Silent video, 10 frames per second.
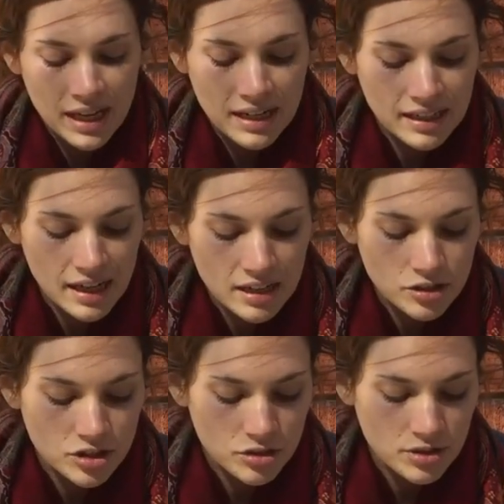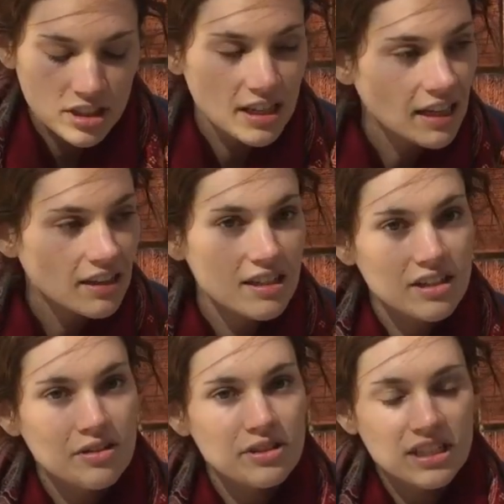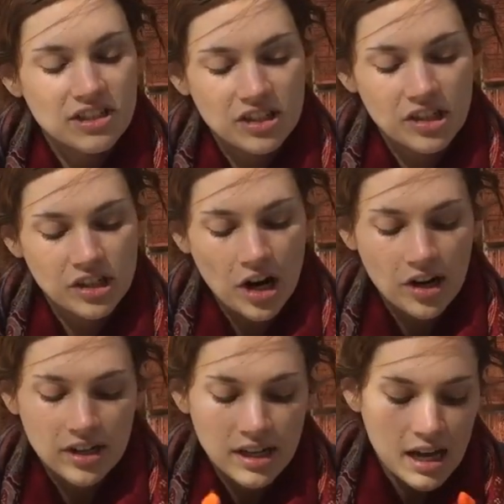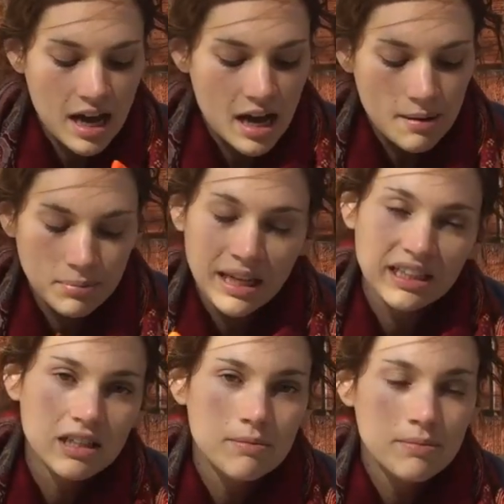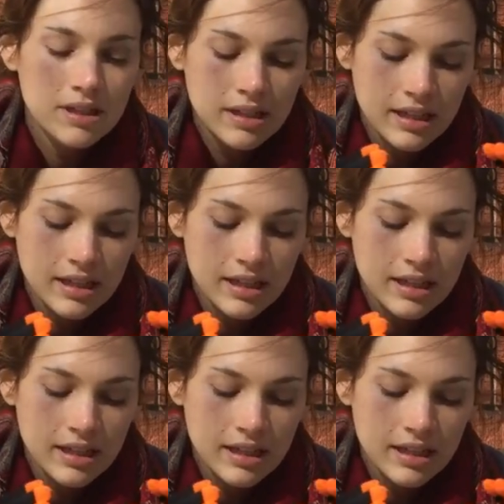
And again, you're just going to take these out into your yard, plant them.